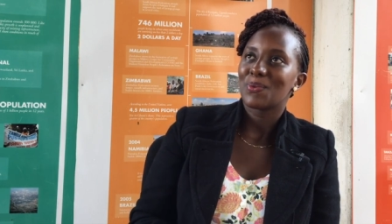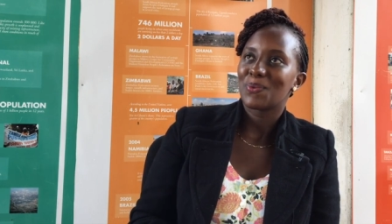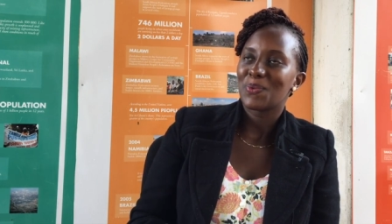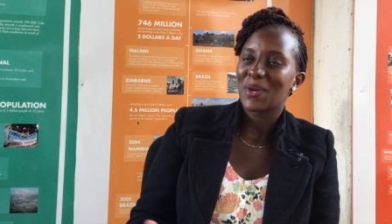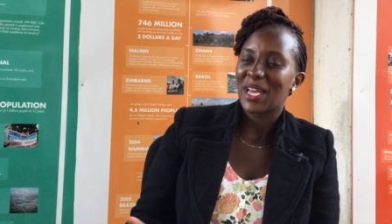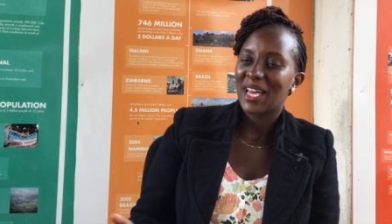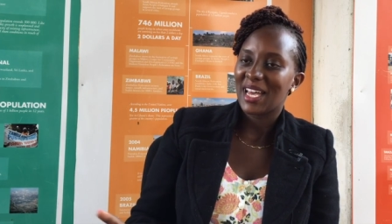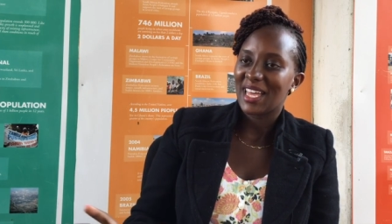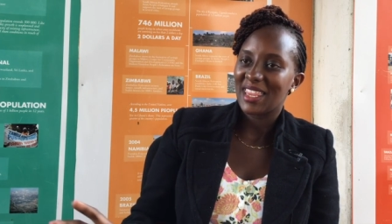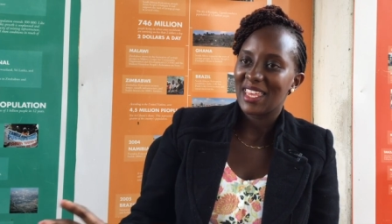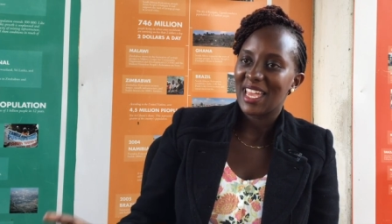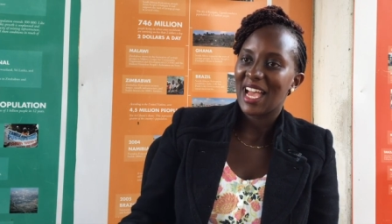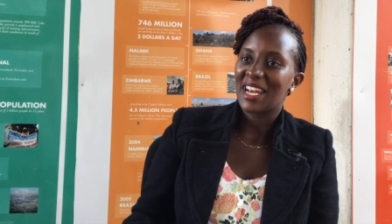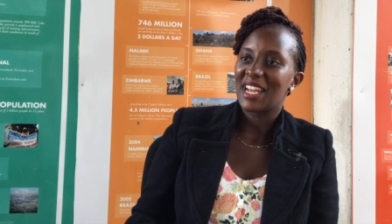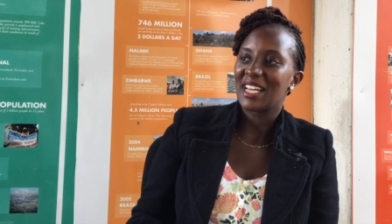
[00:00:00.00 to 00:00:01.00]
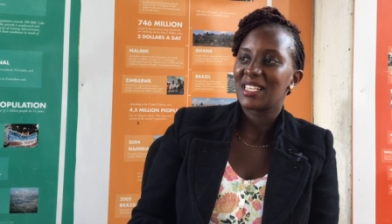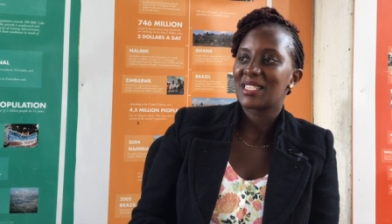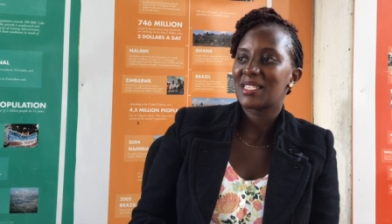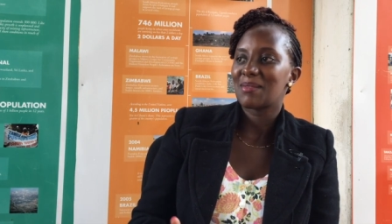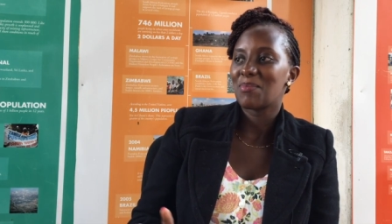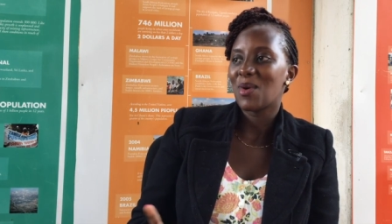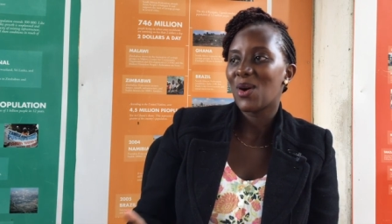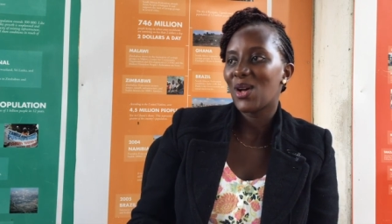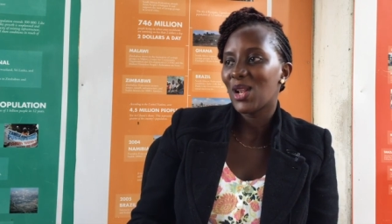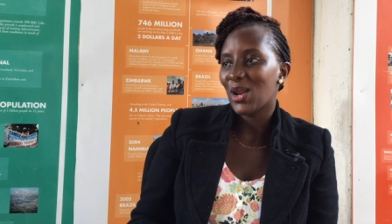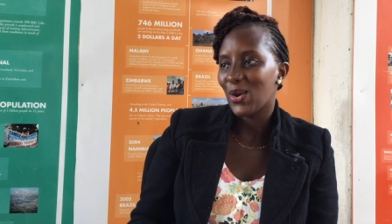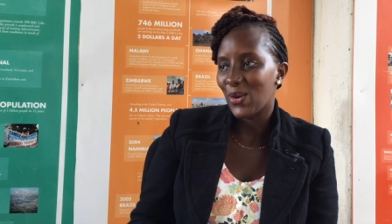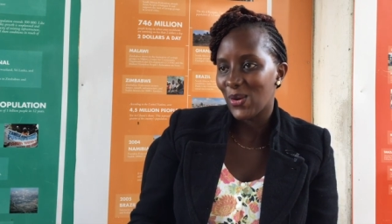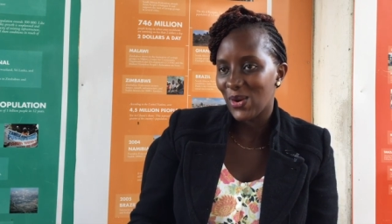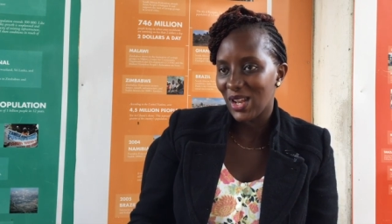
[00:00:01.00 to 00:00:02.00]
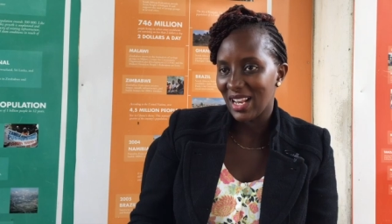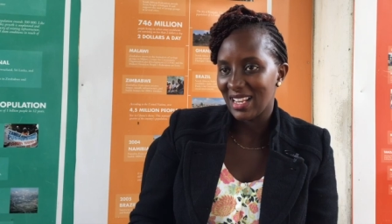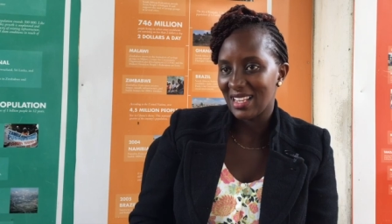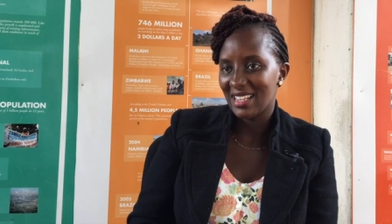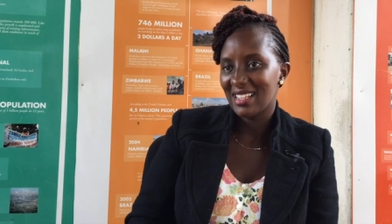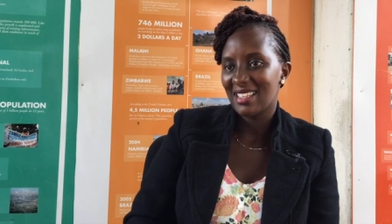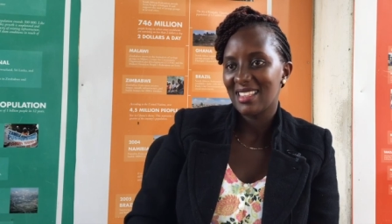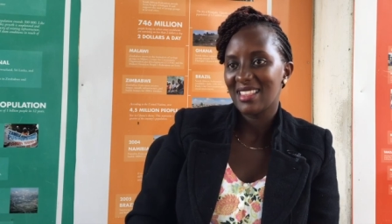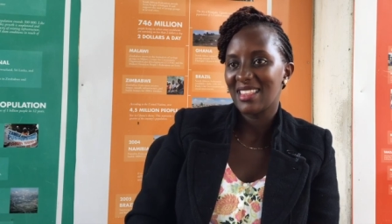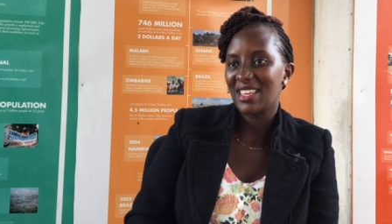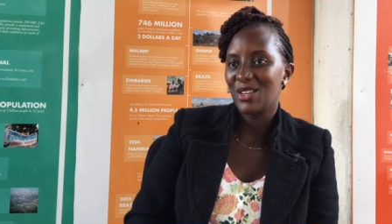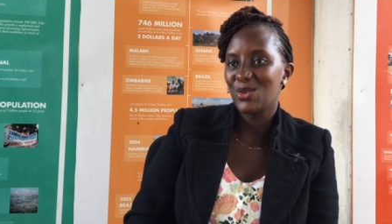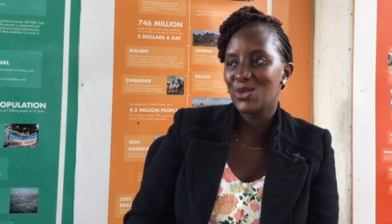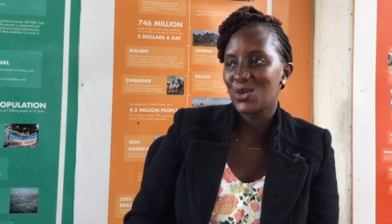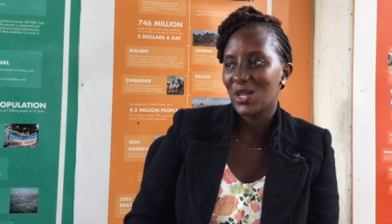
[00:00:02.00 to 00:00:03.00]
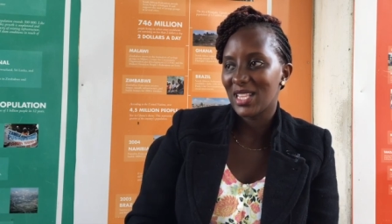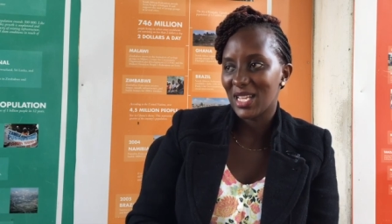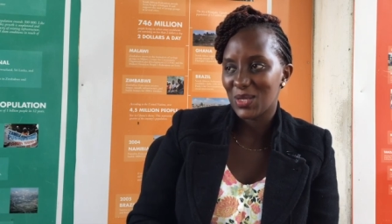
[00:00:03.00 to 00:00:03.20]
where they had a small hall, the usual.